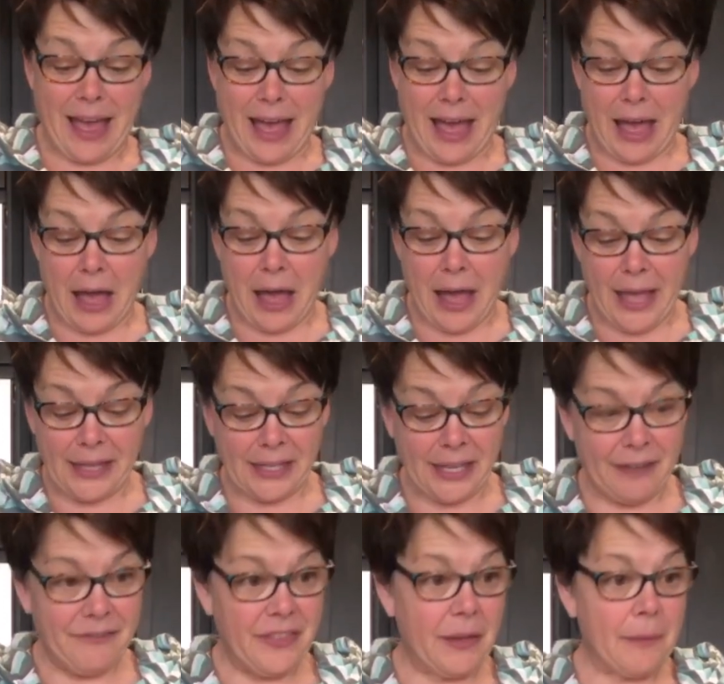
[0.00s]
I
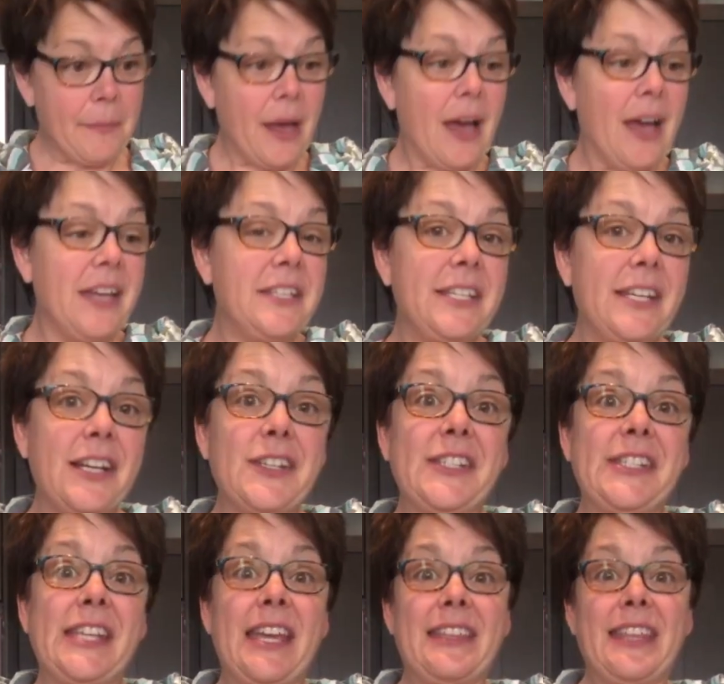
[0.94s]
love them. I dare
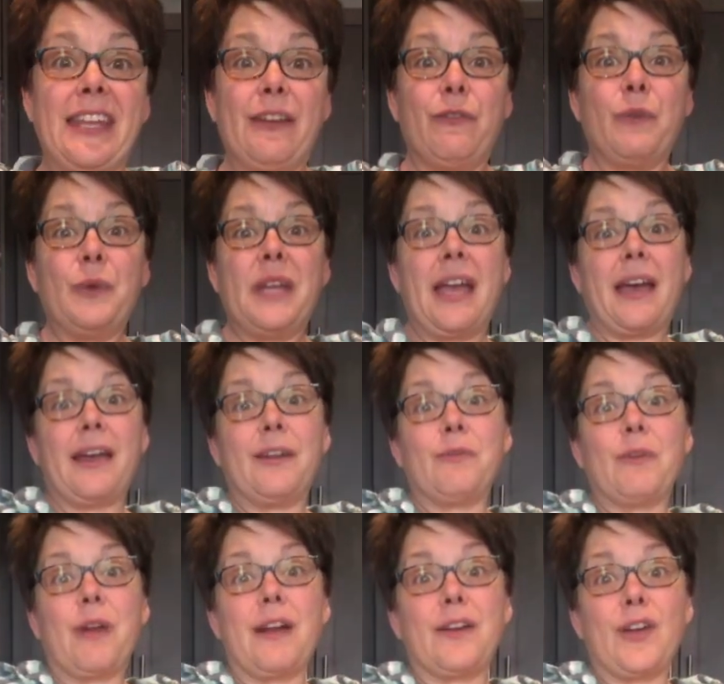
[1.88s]
say that if we had a
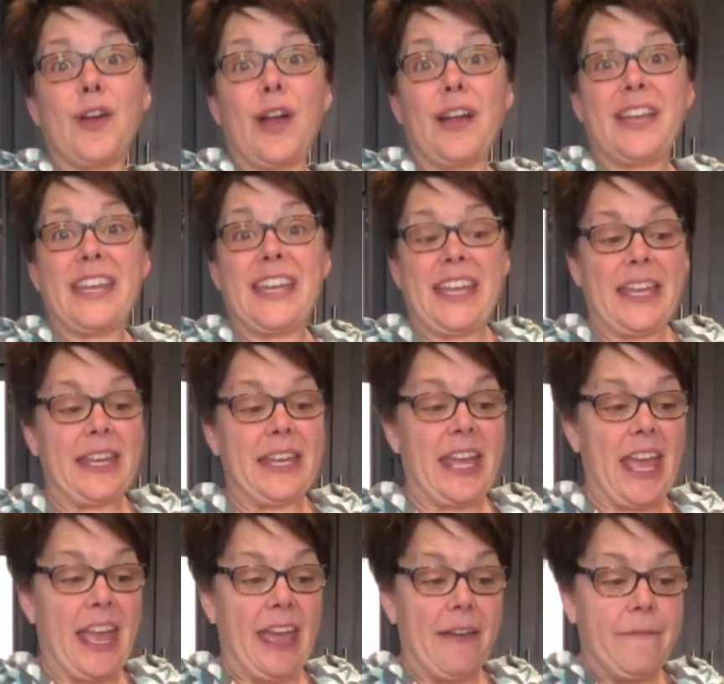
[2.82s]
rock crock in
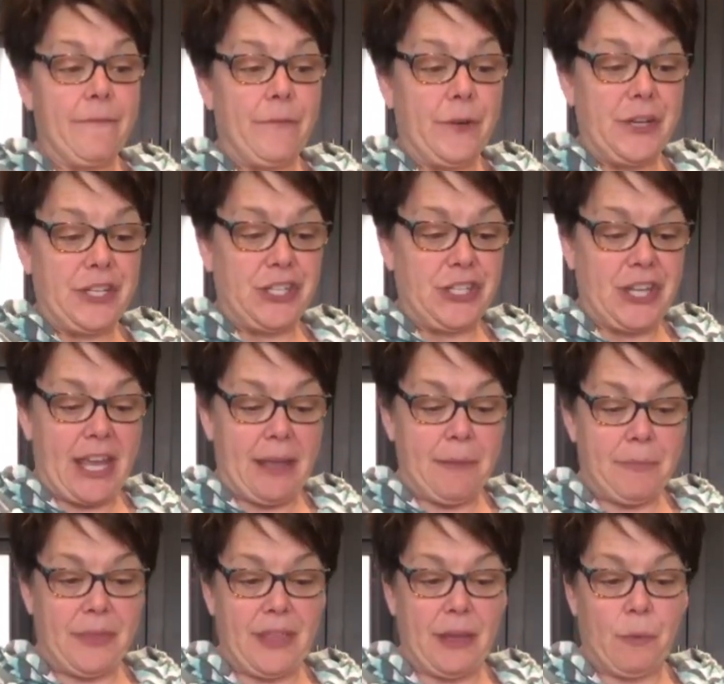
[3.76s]
every
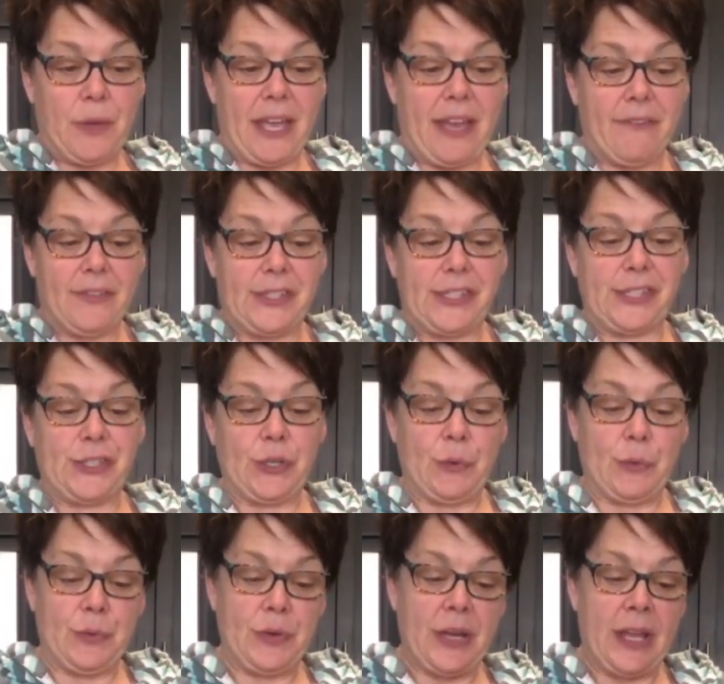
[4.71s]
shape that we have a
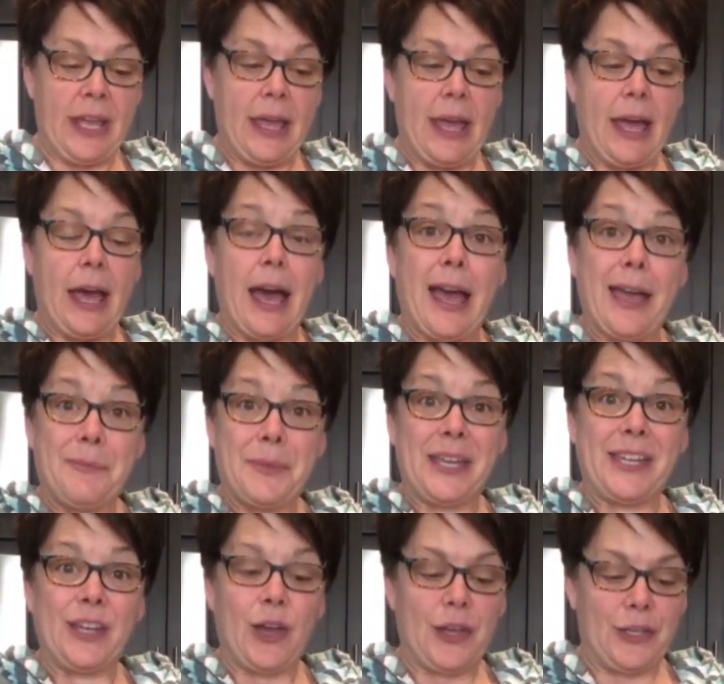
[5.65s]
stone, I may
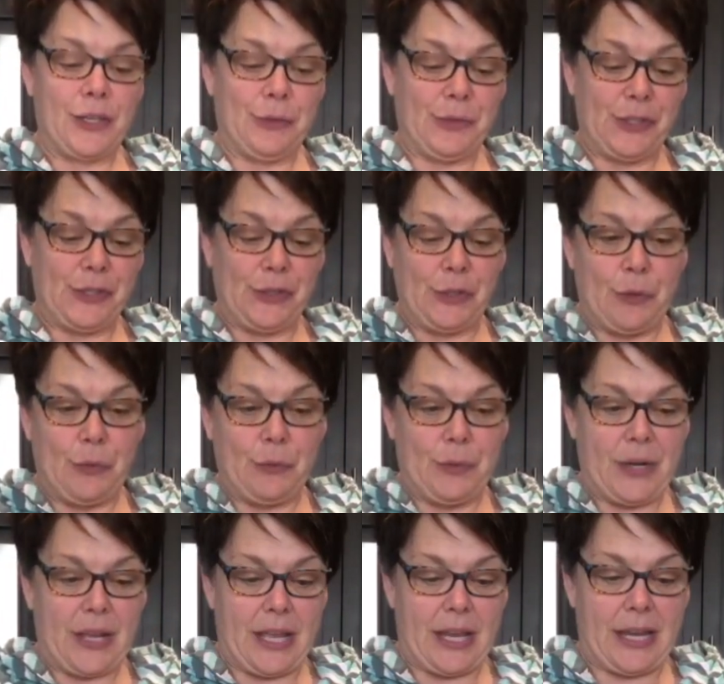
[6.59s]
not use
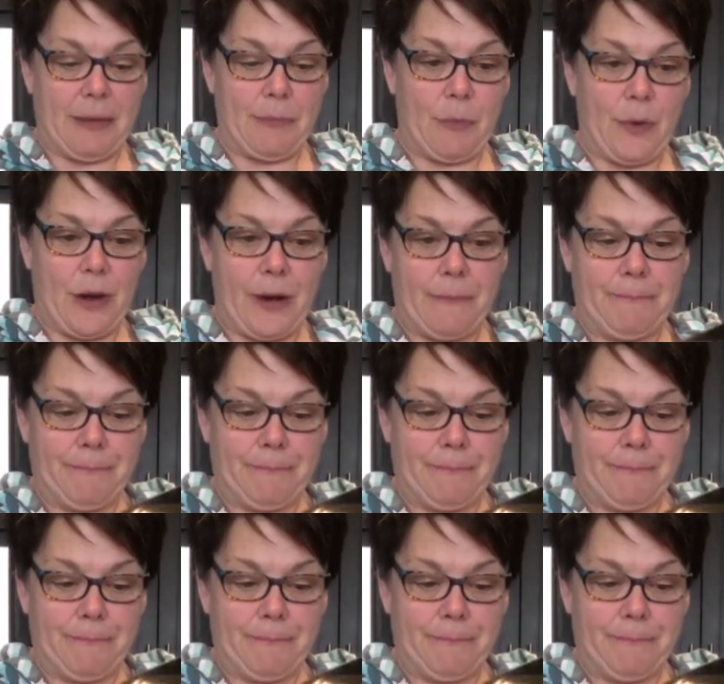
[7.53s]
stone anymore.